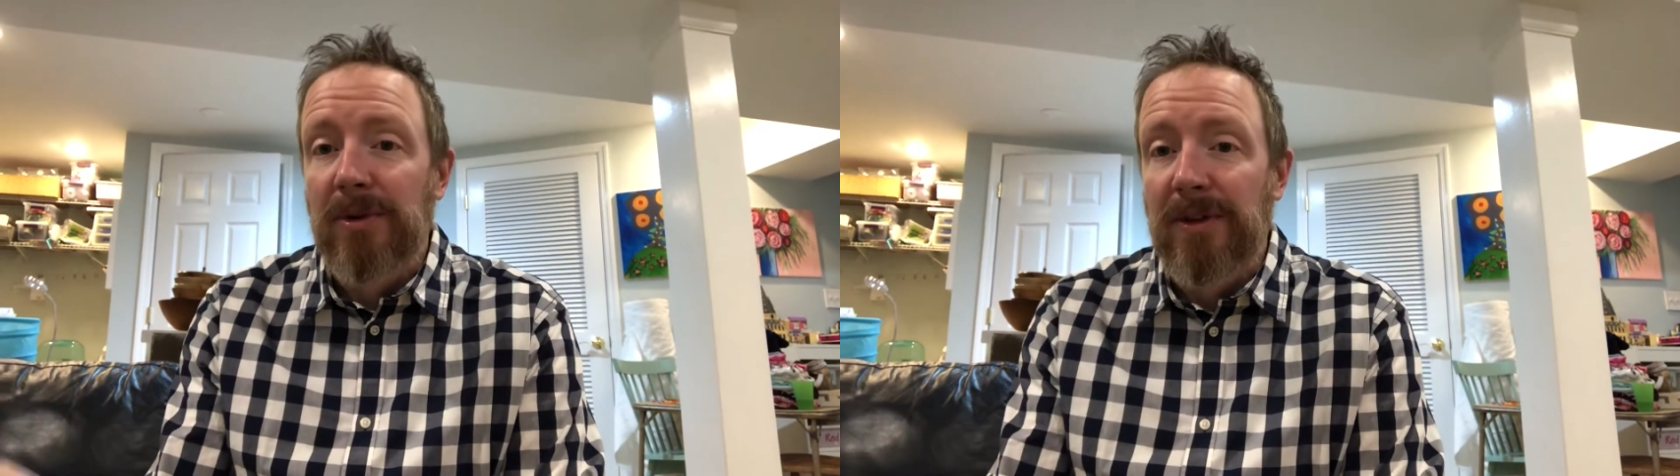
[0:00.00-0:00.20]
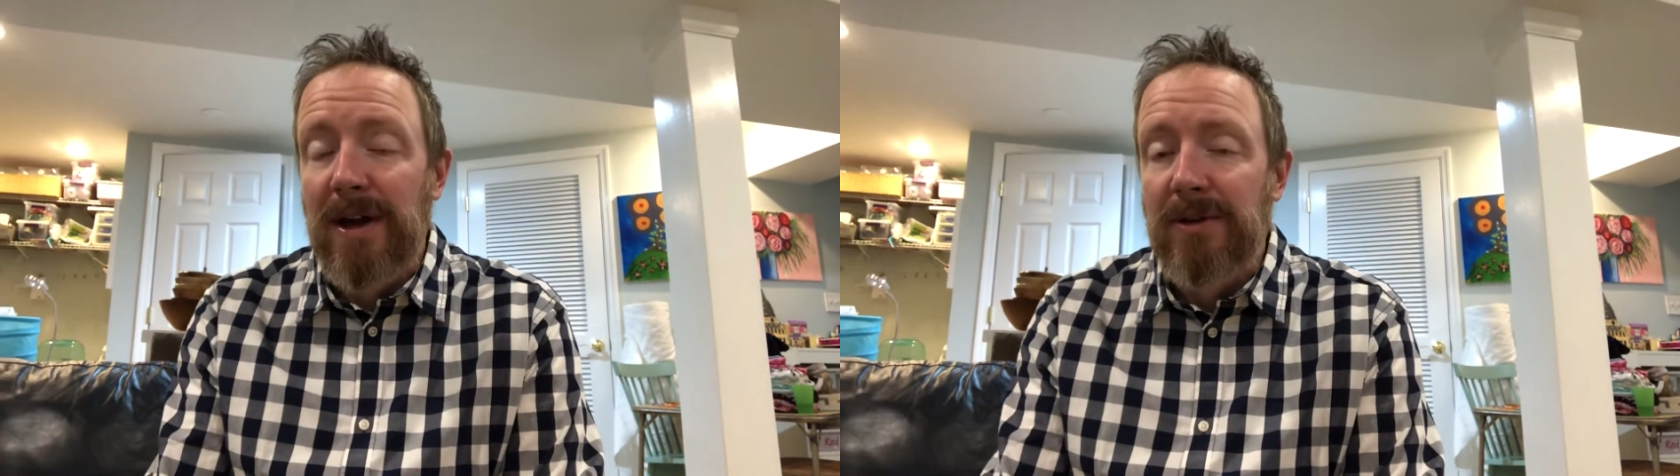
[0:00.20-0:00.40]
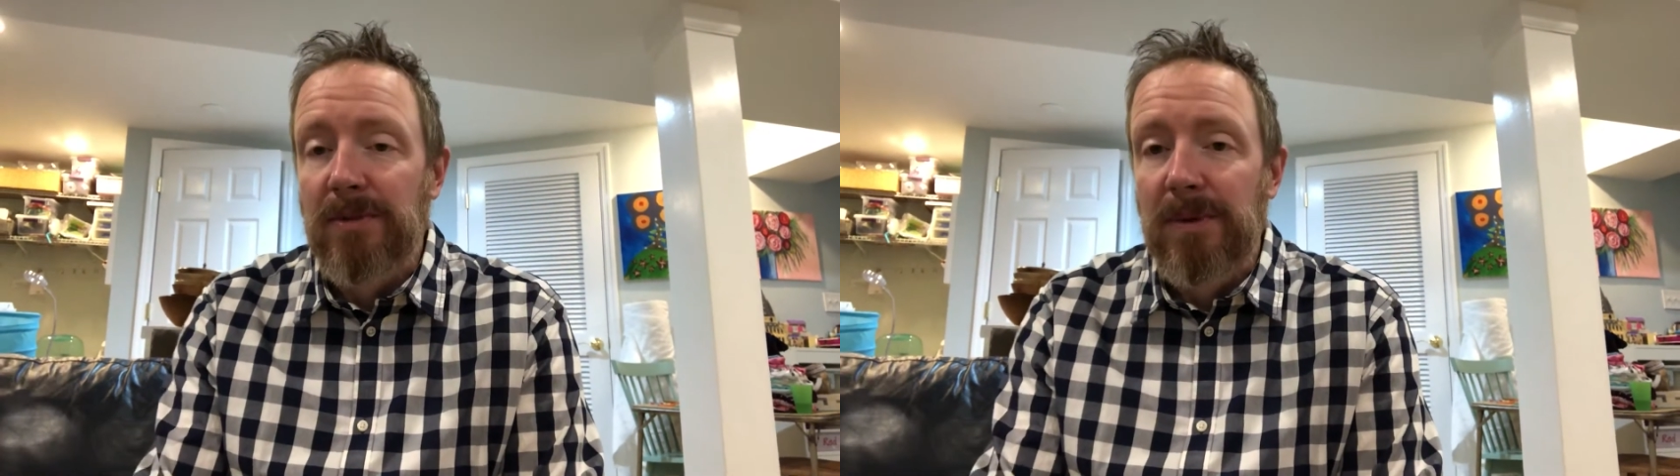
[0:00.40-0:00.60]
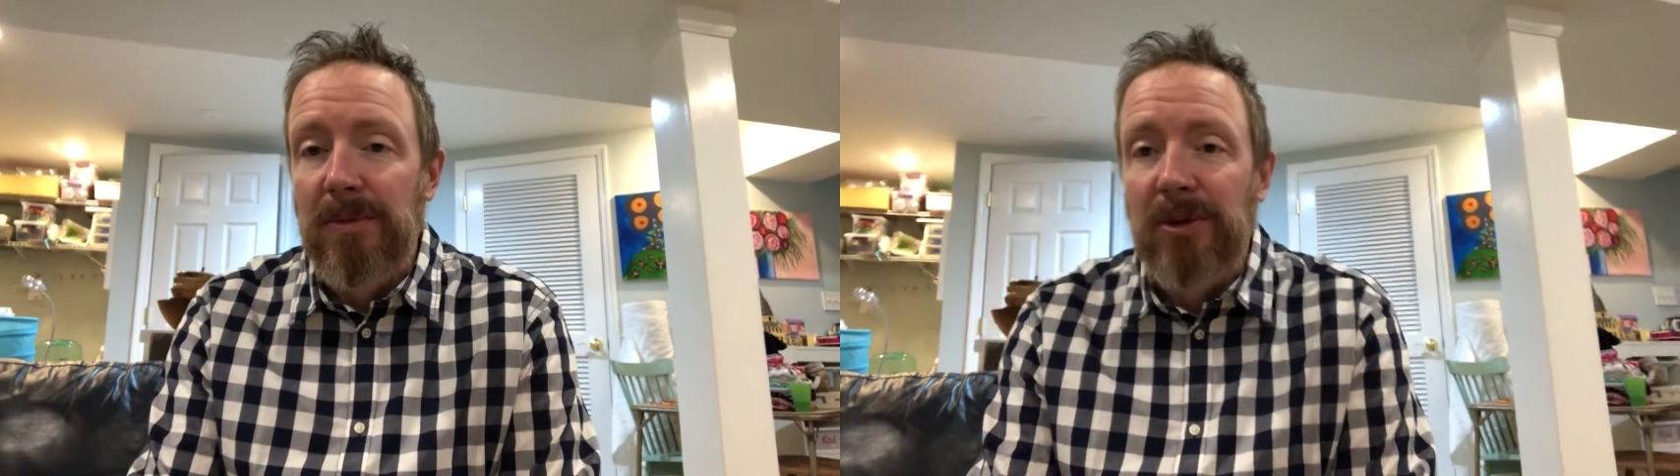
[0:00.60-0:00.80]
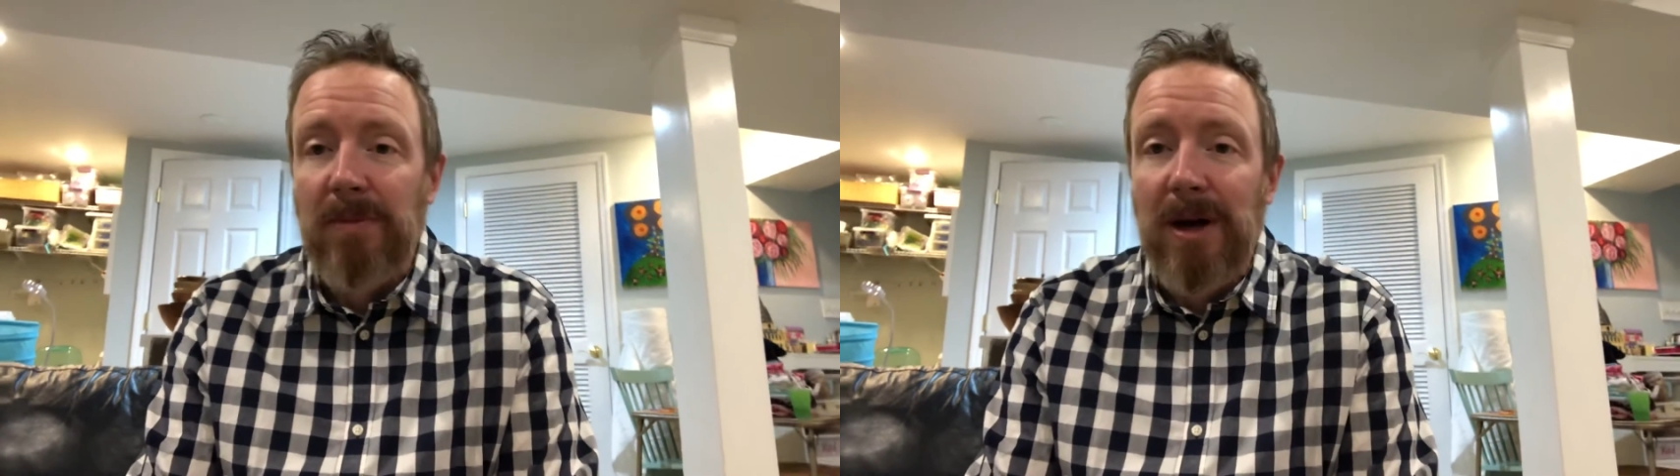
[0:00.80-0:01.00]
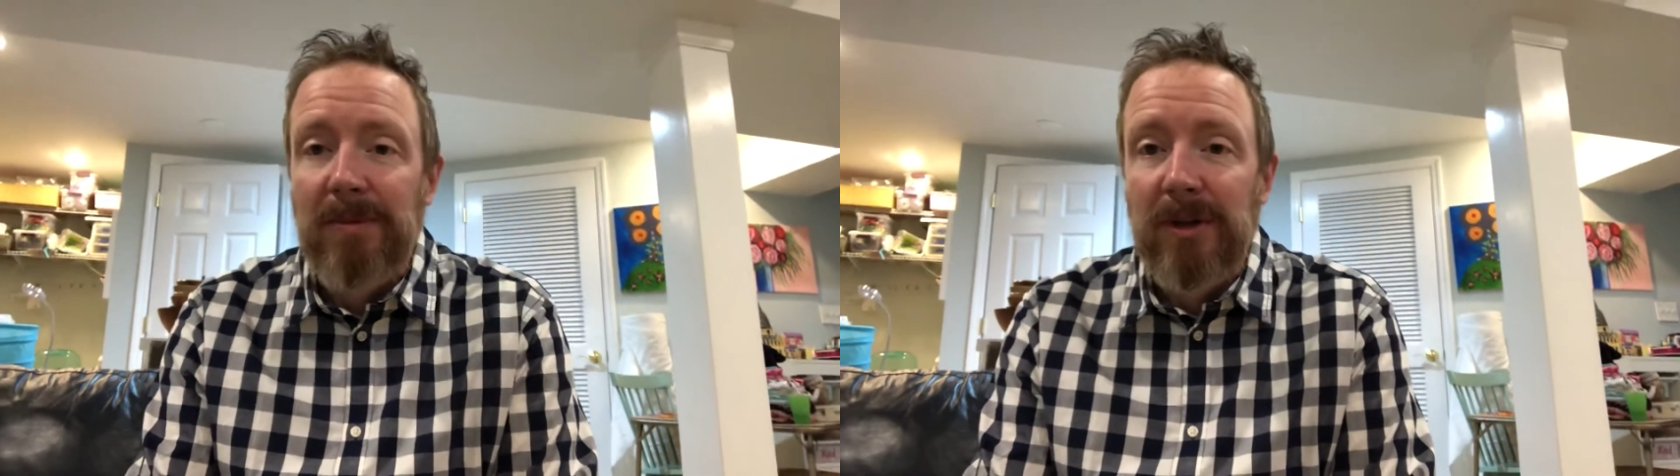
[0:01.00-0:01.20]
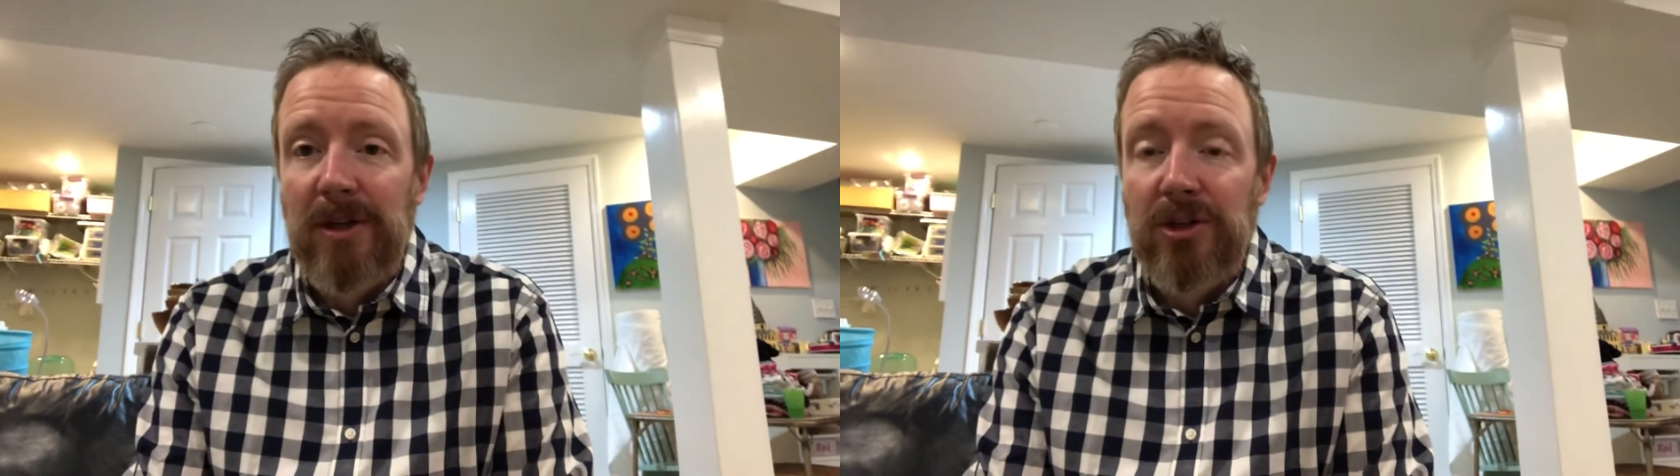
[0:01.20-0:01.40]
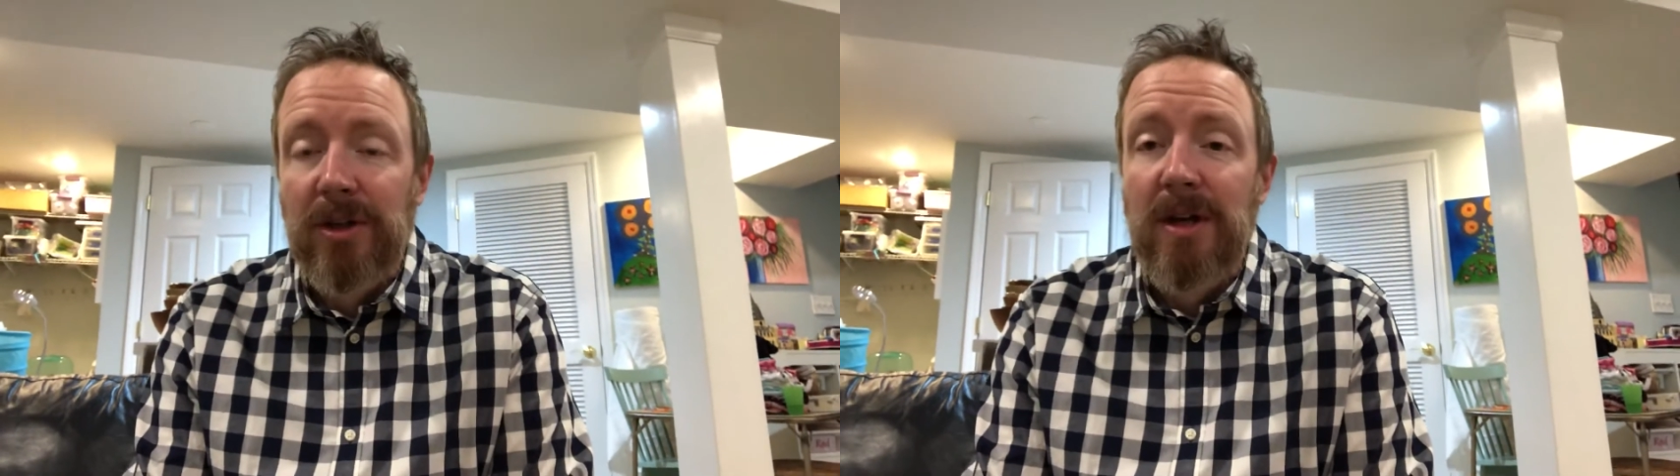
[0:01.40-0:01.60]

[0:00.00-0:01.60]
thousand people in the population.